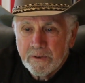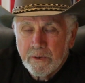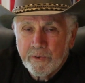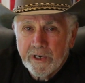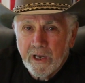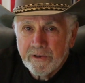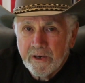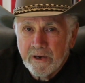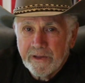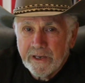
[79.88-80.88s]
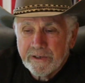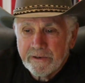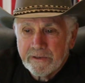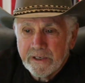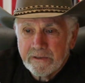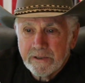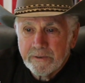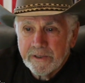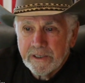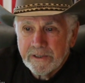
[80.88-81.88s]
Well, we all know how that turned out, don't
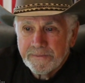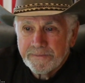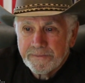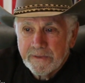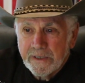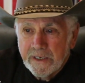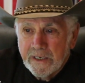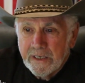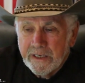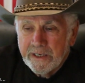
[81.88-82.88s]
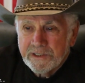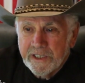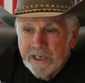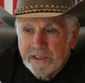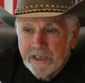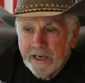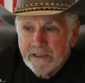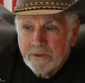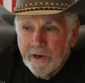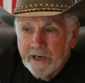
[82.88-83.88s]
we? He said he talked
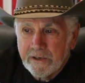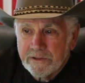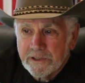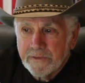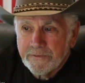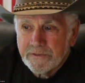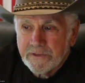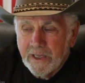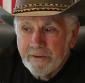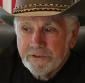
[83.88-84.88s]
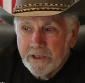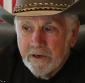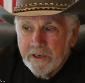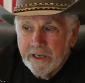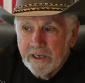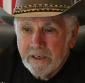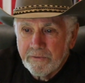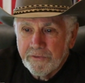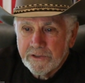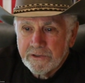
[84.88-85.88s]
to White House Chief of Staff John Kelly,
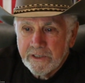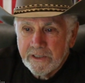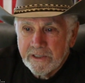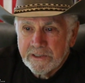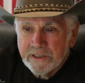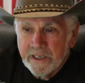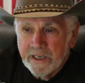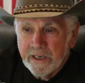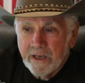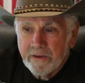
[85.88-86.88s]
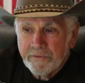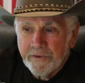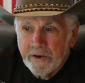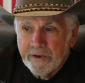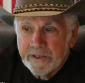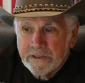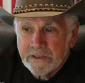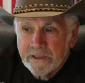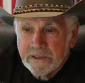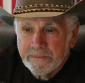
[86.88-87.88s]
officials at the CIA and other federal
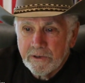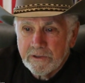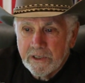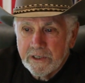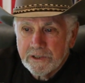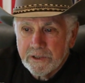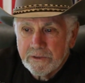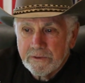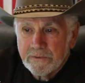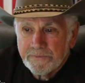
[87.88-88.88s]
agencies about the issue.